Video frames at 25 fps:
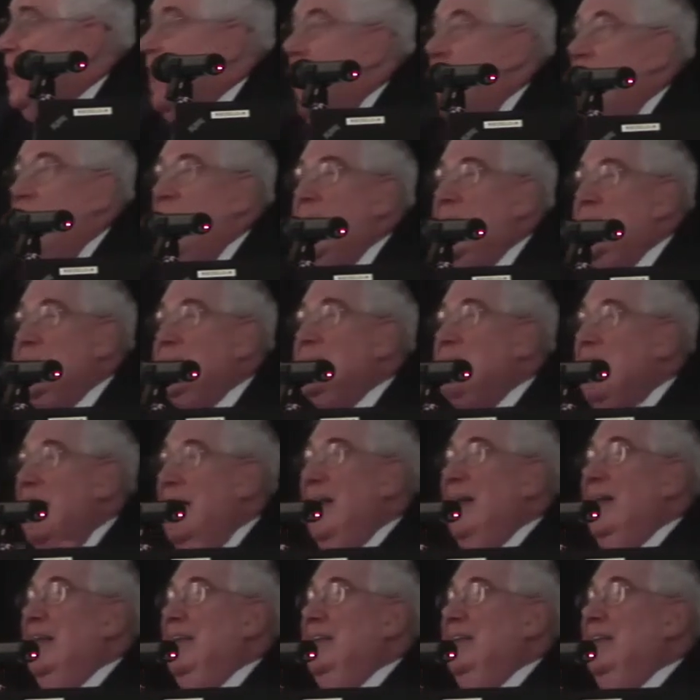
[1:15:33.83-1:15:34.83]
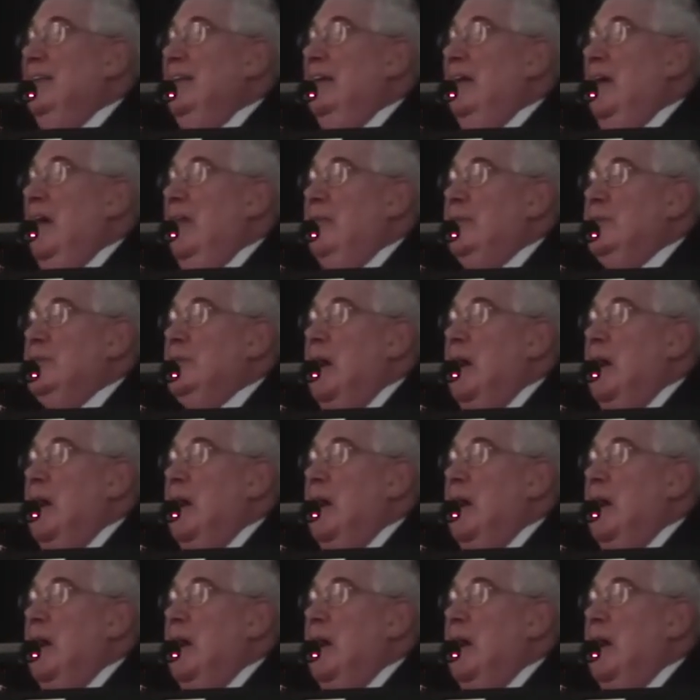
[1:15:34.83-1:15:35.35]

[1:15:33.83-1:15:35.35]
And he said at the